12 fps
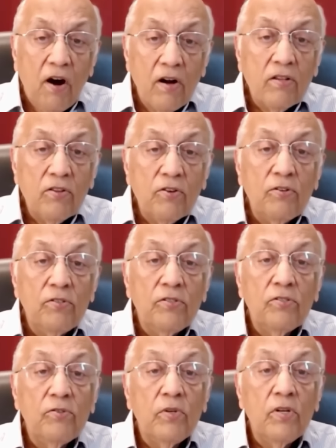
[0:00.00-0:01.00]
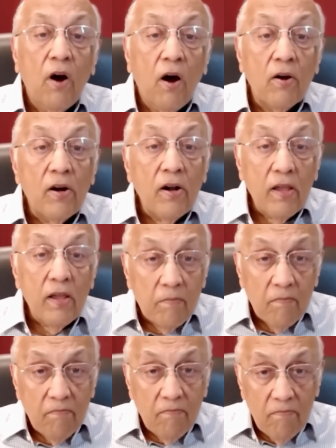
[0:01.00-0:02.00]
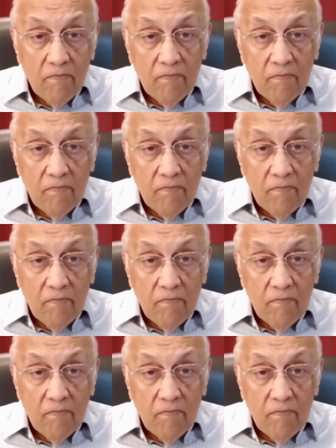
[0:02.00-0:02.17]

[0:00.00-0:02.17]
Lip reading: to honor those who would honor him.